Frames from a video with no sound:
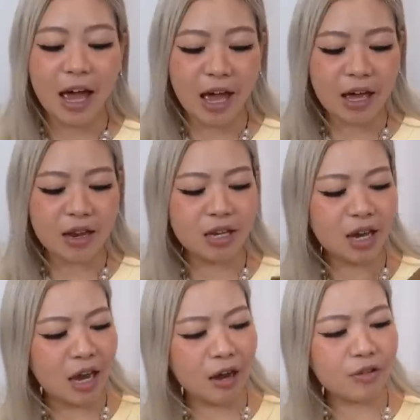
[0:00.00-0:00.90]
And
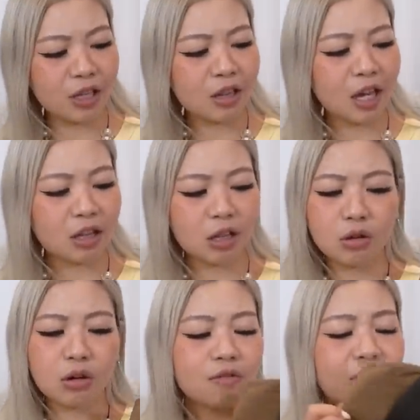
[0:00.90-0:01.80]
yeah, I really like the
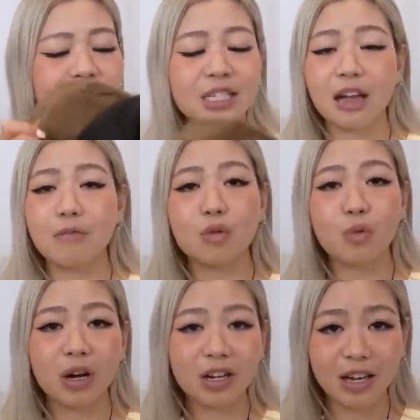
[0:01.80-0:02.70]
look of this. I've been
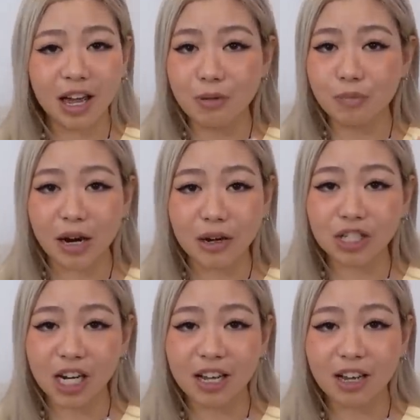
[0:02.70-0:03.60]
wanting a brown
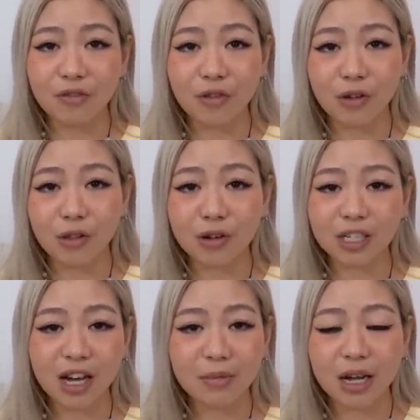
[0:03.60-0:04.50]
jacket for a long
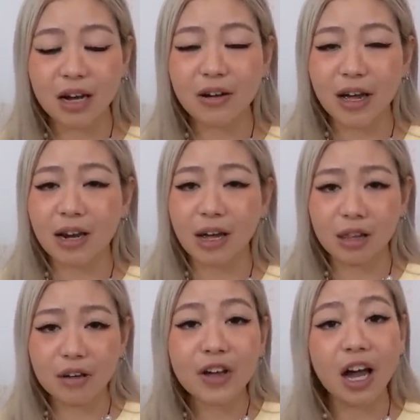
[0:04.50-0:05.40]
time now, and I
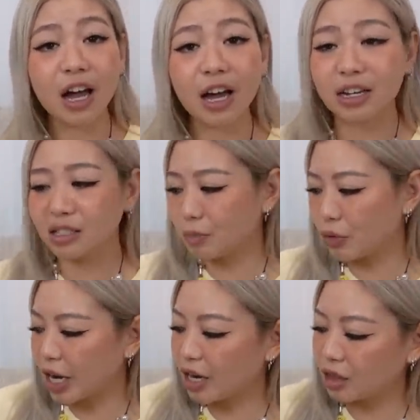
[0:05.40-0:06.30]
love Carhartt as a
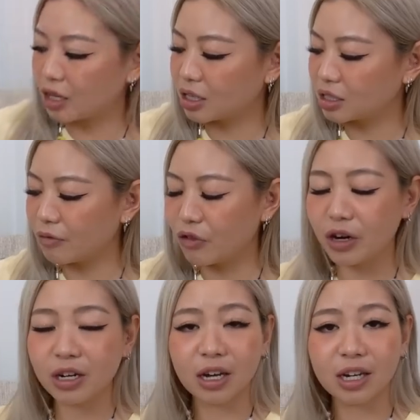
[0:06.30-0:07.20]
brand. I think it's a
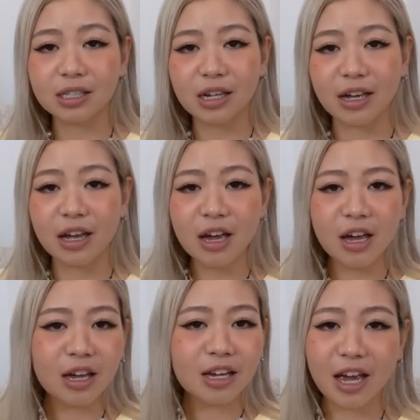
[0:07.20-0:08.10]
very nice, like,
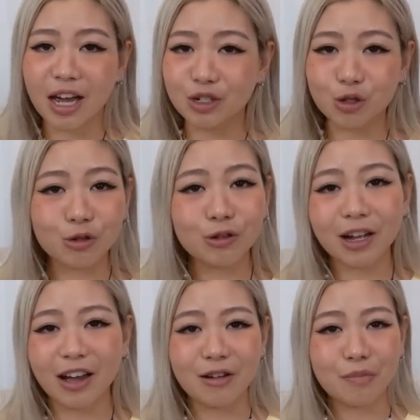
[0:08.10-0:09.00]
casual
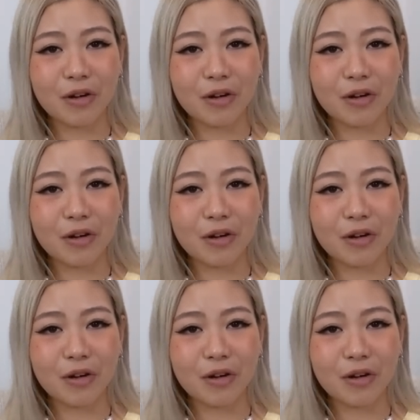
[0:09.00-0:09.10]
kind of